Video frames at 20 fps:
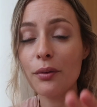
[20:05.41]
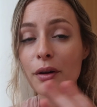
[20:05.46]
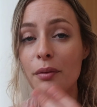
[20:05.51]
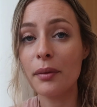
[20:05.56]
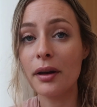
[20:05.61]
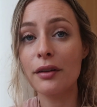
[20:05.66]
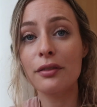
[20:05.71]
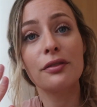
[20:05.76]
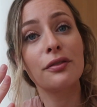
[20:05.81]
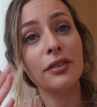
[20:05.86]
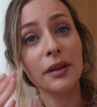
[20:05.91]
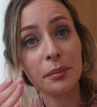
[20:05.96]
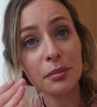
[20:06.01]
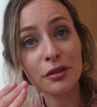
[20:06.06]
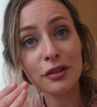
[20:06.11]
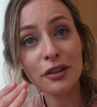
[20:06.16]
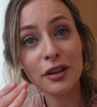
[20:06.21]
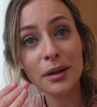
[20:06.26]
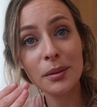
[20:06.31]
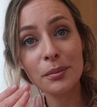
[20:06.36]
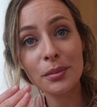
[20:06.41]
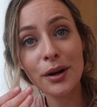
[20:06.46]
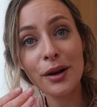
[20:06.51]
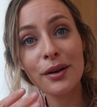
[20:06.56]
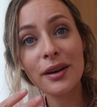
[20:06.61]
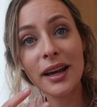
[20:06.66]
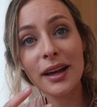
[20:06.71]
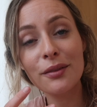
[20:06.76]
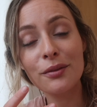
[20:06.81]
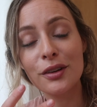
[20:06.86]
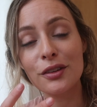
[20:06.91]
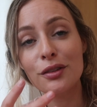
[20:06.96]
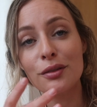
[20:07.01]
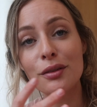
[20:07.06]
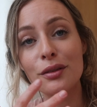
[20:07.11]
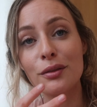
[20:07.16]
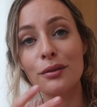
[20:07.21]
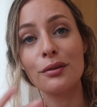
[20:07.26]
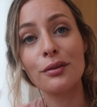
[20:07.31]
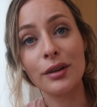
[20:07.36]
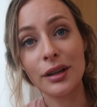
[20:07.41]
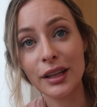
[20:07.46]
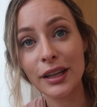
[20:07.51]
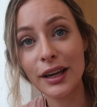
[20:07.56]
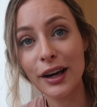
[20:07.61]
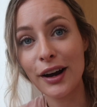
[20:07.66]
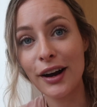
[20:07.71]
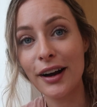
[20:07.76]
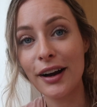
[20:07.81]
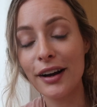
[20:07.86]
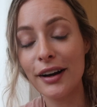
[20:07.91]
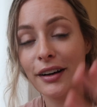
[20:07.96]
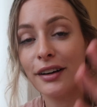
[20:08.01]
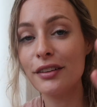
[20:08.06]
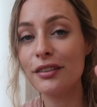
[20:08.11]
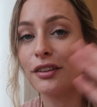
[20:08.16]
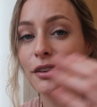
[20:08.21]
with my flip screen broken, which was really hard.